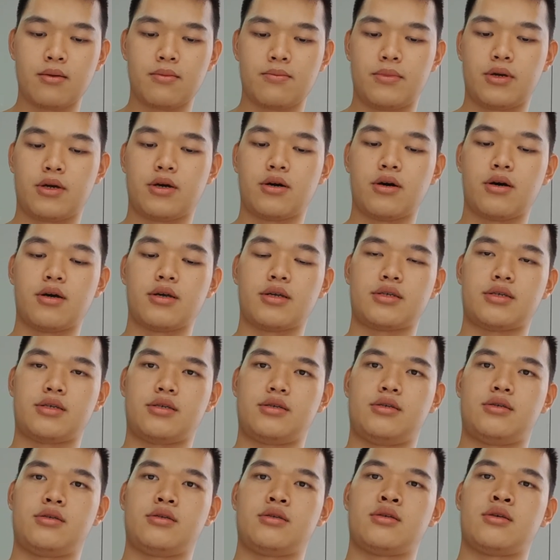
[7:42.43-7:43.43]

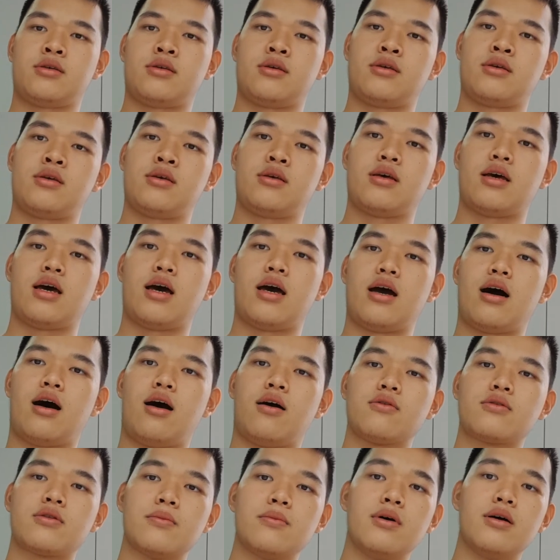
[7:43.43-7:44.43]
because
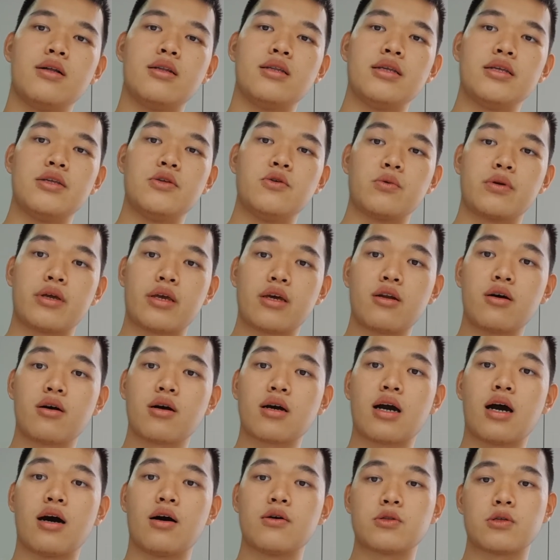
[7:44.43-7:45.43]
ultimately you
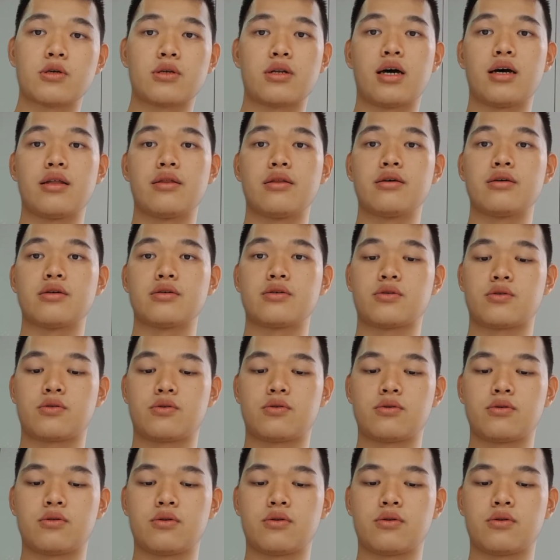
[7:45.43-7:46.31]
cannot count on others